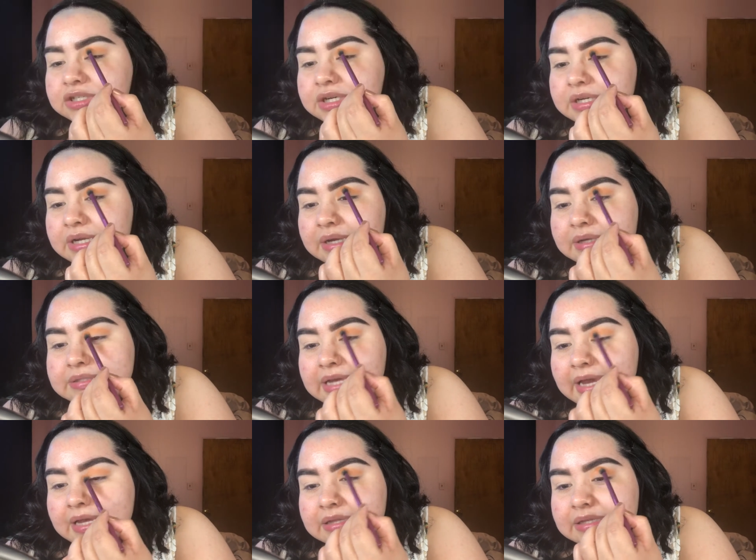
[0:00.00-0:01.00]
gonna
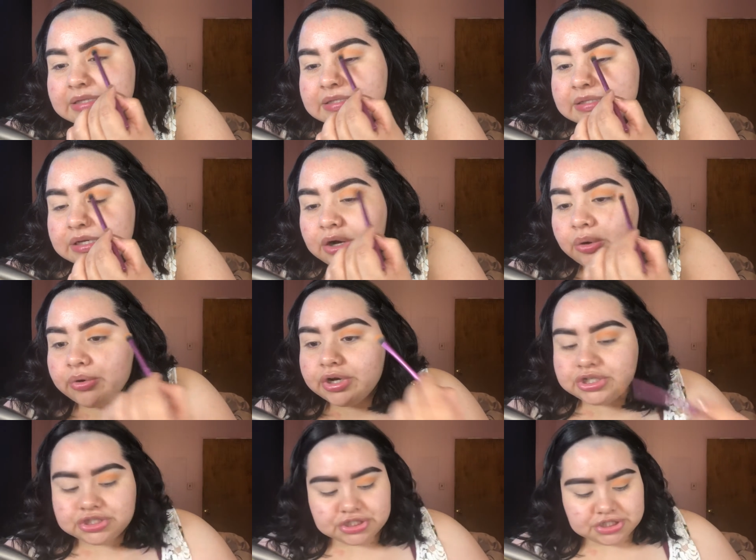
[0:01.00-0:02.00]
take this
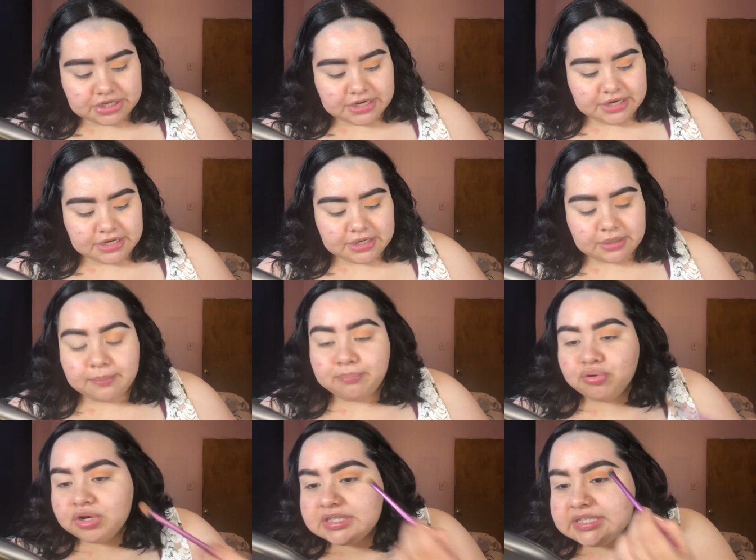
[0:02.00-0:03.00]
orange shade
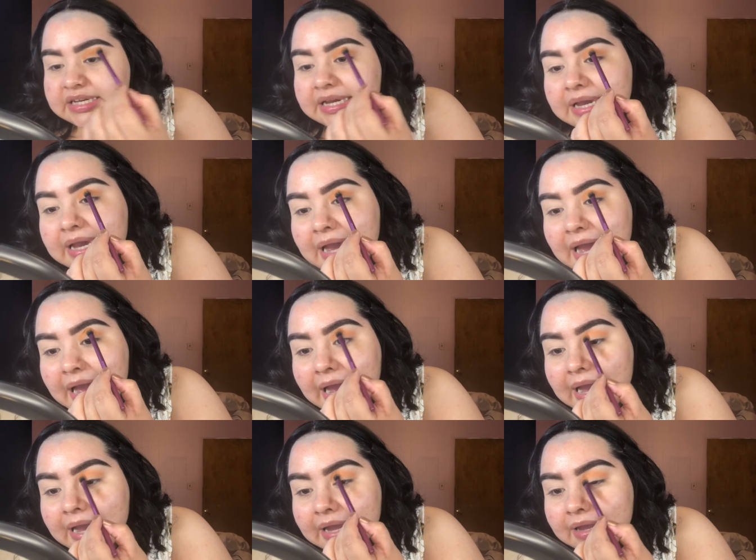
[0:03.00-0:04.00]
pretty
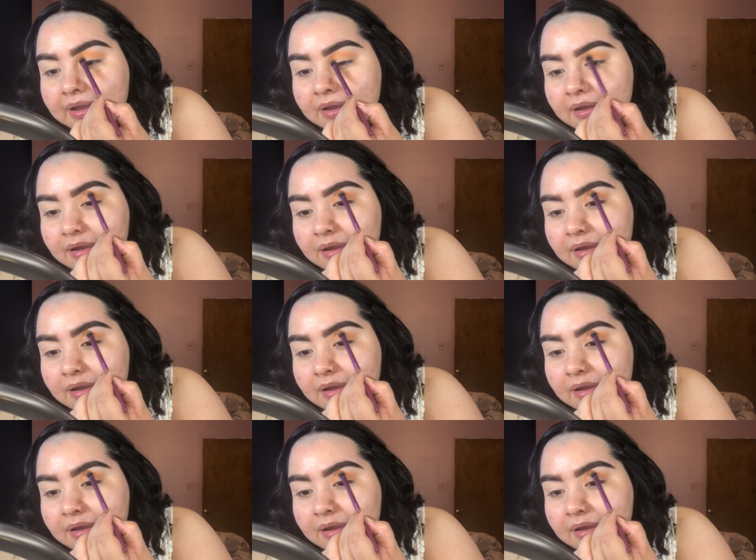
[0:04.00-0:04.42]
high.